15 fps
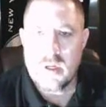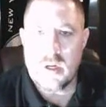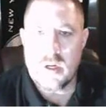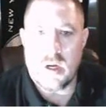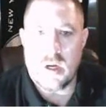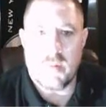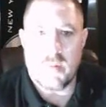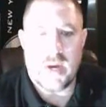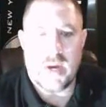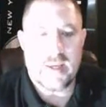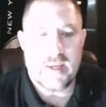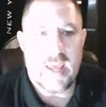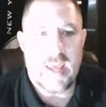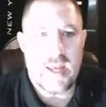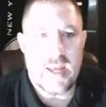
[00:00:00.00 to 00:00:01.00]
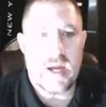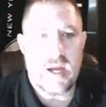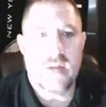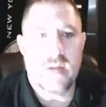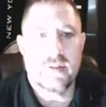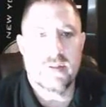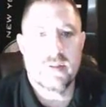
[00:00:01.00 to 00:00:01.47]
I
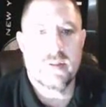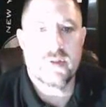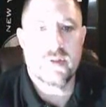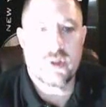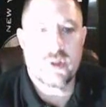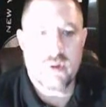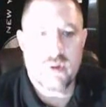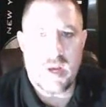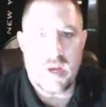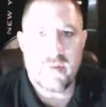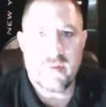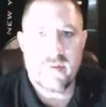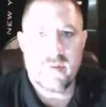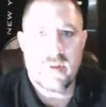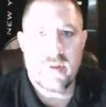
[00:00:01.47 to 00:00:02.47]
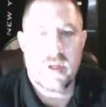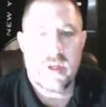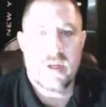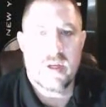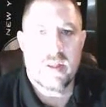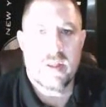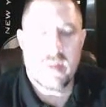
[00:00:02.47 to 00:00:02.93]
cannot stress
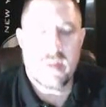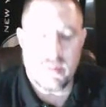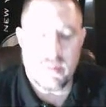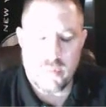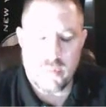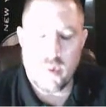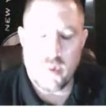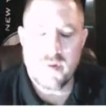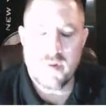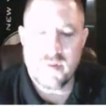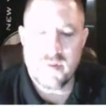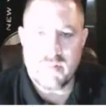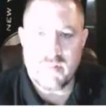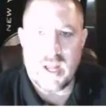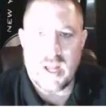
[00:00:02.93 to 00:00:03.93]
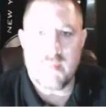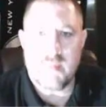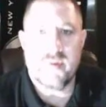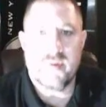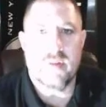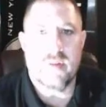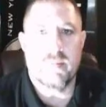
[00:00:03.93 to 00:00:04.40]
the importance of
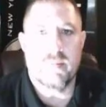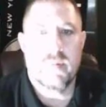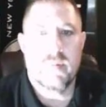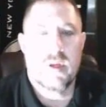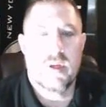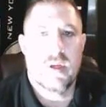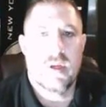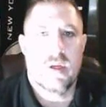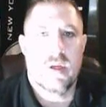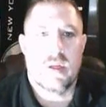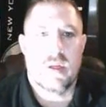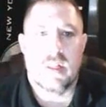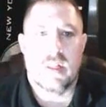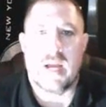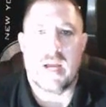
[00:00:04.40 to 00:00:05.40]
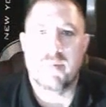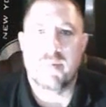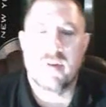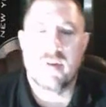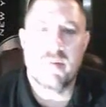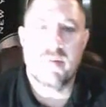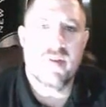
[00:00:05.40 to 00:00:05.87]
LabSim.
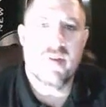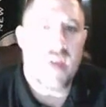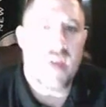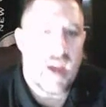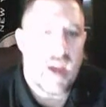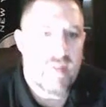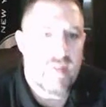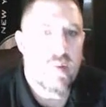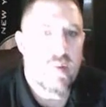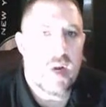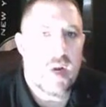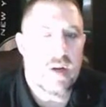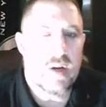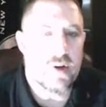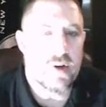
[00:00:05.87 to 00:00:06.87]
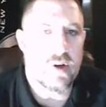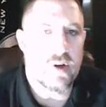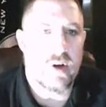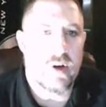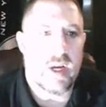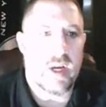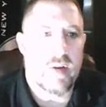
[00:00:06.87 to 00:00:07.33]
LabSim is a heavy weight on your
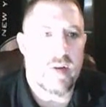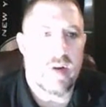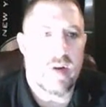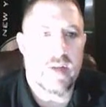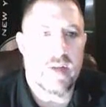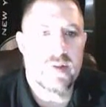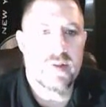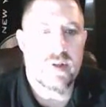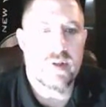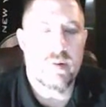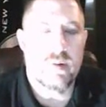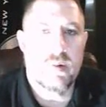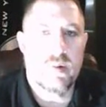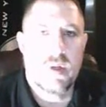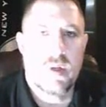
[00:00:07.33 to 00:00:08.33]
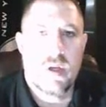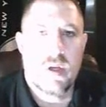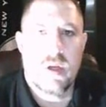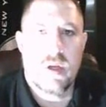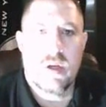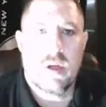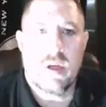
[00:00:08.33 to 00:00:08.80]
grade, right? So
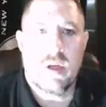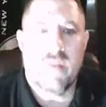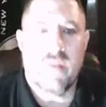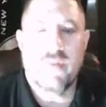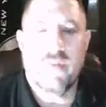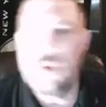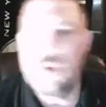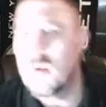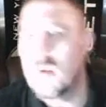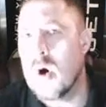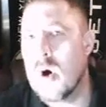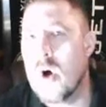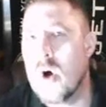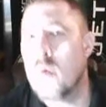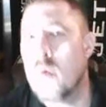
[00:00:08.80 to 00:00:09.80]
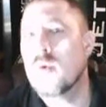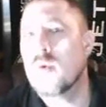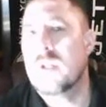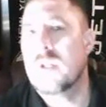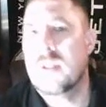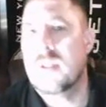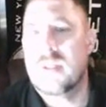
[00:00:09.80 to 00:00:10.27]
if you
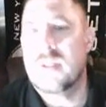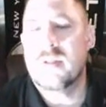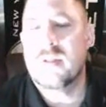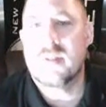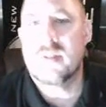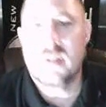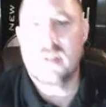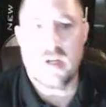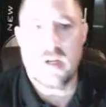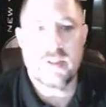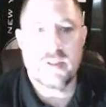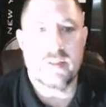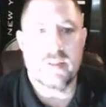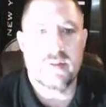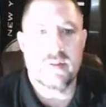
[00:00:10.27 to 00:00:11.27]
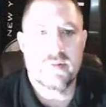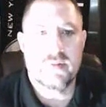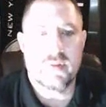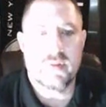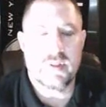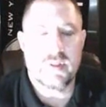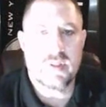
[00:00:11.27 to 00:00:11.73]
only did discussions
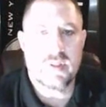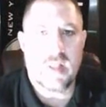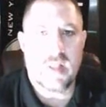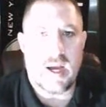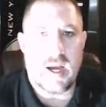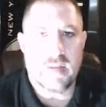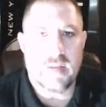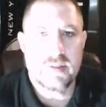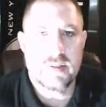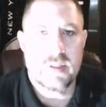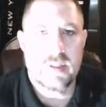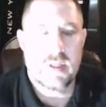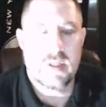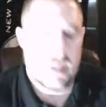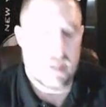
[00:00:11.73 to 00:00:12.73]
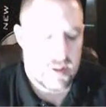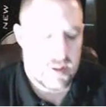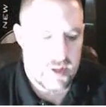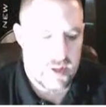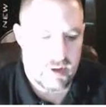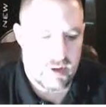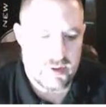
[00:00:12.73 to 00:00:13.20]
for this class,
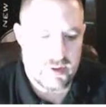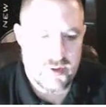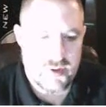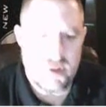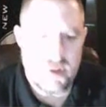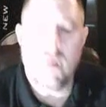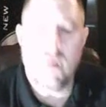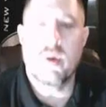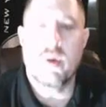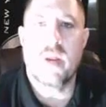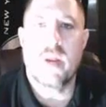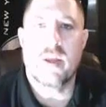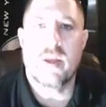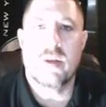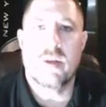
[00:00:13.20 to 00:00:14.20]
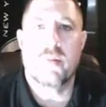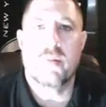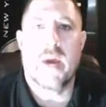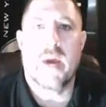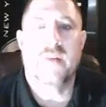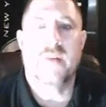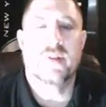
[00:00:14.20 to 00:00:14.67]
there is no way that you'd
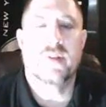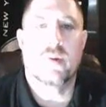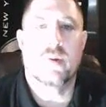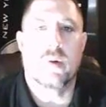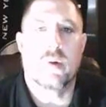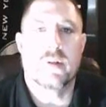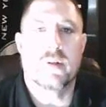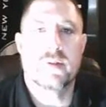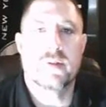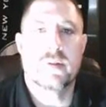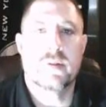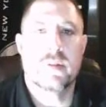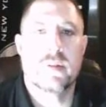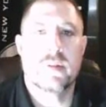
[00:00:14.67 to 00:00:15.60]
pass the course.